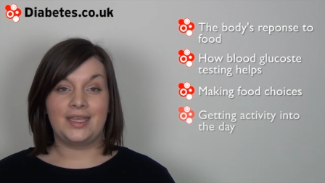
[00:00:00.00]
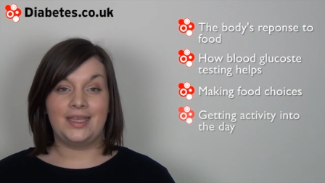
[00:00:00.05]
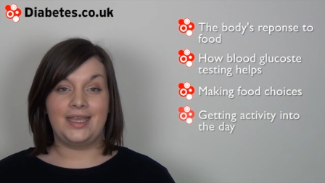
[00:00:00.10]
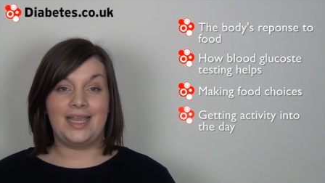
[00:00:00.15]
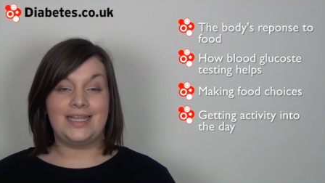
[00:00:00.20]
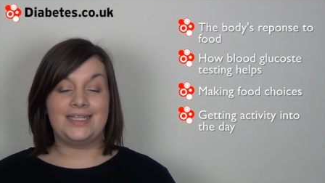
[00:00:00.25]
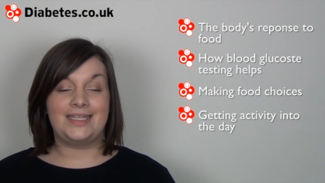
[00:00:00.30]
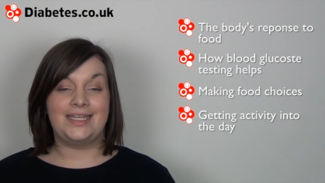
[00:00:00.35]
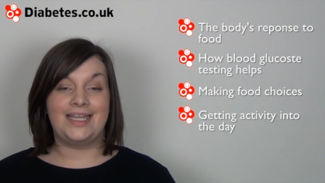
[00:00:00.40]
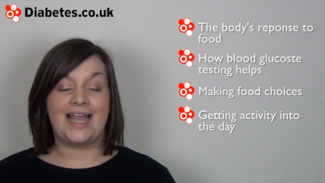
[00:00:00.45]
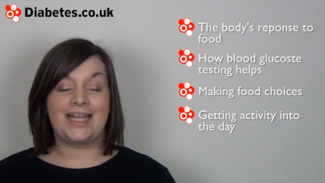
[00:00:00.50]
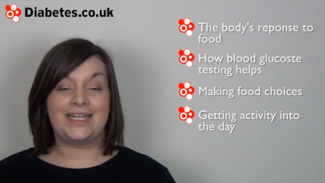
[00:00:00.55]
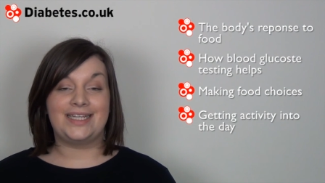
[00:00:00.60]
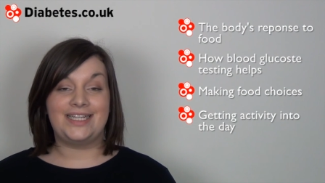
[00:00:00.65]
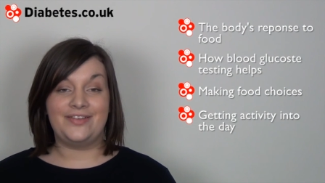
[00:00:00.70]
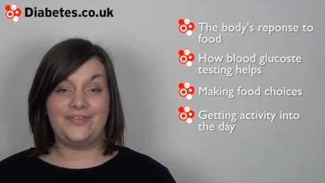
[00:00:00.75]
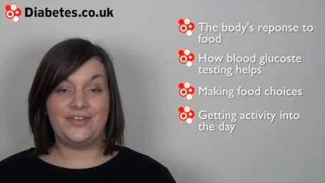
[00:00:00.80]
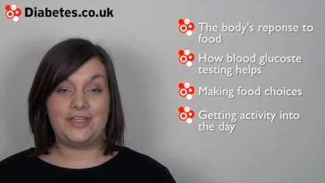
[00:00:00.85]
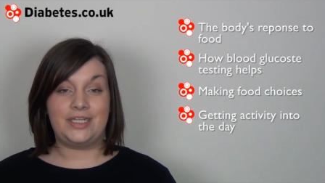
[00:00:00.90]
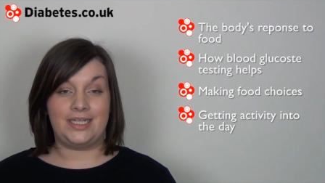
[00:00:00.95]
getting
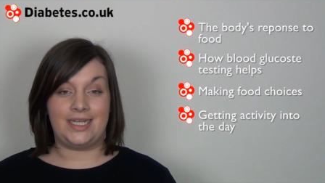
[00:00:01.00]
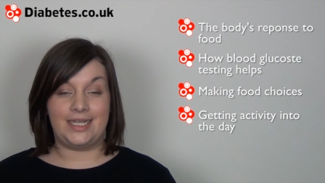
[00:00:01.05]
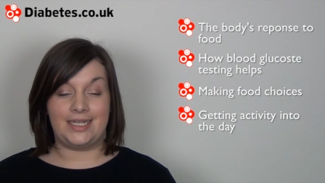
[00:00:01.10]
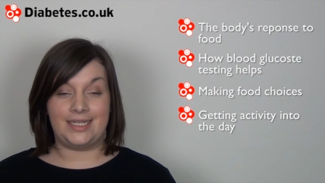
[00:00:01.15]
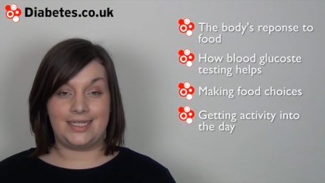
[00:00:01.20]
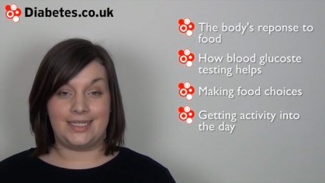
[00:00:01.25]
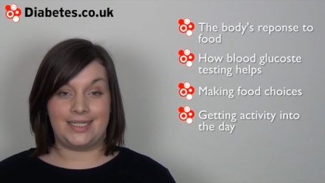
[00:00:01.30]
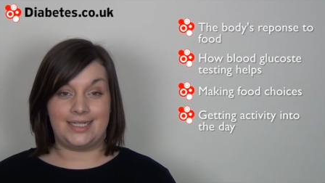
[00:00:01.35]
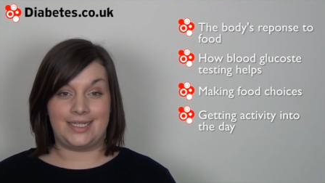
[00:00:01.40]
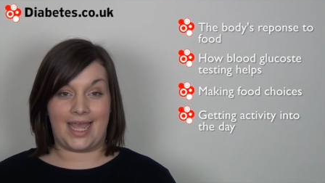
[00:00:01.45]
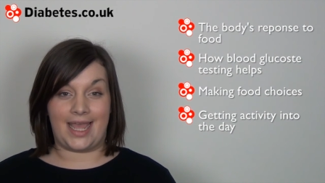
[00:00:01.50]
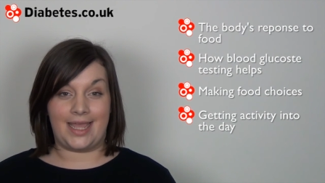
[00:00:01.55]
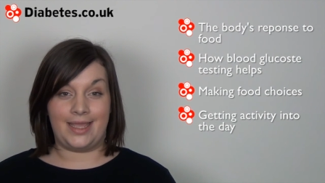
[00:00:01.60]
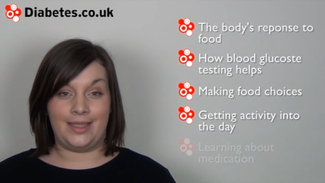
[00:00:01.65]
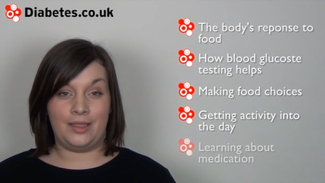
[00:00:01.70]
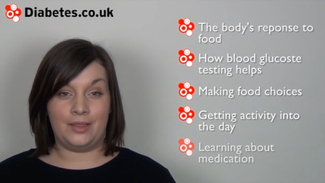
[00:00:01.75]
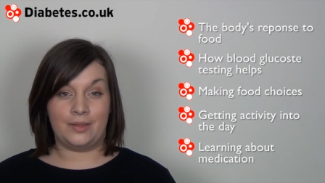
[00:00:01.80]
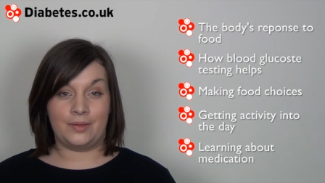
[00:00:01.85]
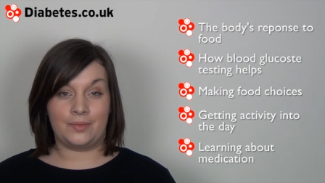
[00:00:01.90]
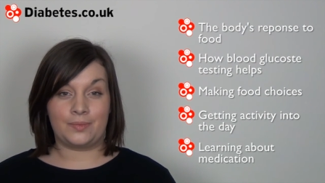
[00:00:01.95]
activity into the
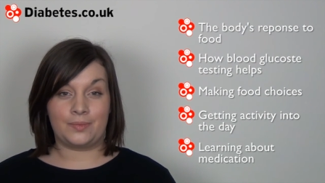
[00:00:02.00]
day,